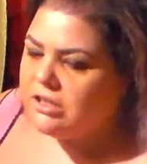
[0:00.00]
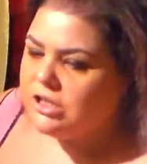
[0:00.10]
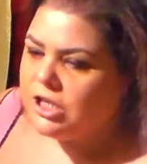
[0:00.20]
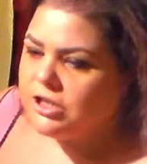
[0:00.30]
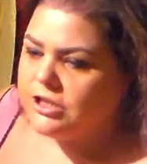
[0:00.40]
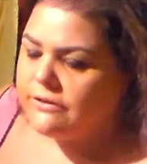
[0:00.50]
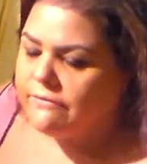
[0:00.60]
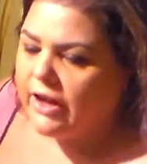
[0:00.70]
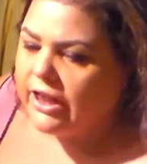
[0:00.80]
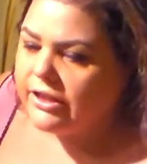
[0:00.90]
Gentian
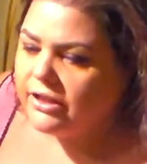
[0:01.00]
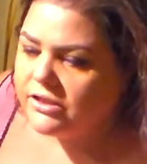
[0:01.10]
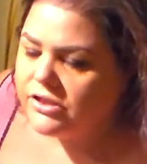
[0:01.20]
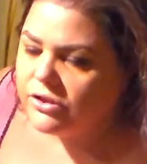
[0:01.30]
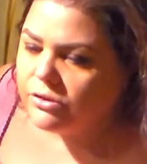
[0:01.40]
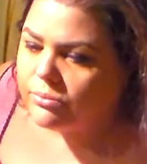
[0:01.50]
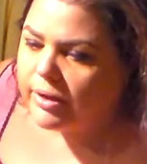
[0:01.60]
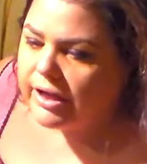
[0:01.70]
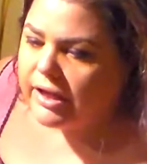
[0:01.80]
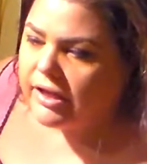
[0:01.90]
Violet to
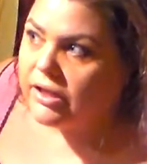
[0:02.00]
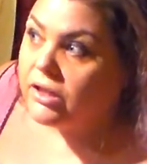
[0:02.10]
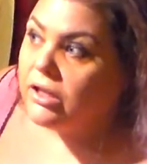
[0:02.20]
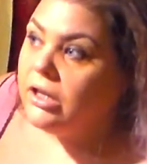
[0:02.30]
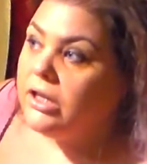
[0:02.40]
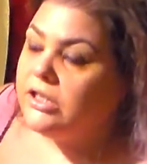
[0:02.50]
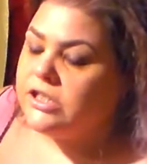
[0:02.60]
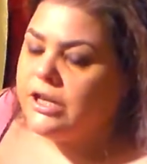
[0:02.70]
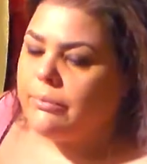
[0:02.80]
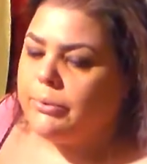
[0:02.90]
my
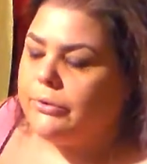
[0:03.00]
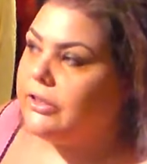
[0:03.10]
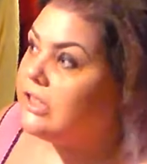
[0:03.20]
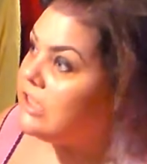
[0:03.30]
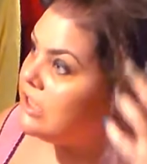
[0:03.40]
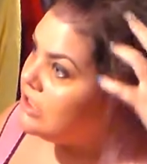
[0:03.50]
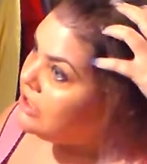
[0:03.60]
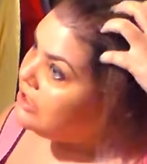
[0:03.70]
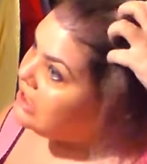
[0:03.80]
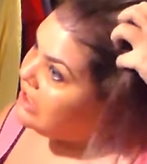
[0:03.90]
shampoo and
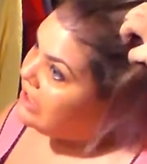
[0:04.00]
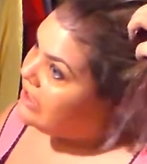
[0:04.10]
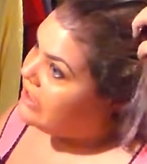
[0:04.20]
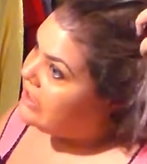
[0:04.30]
conditioner to get it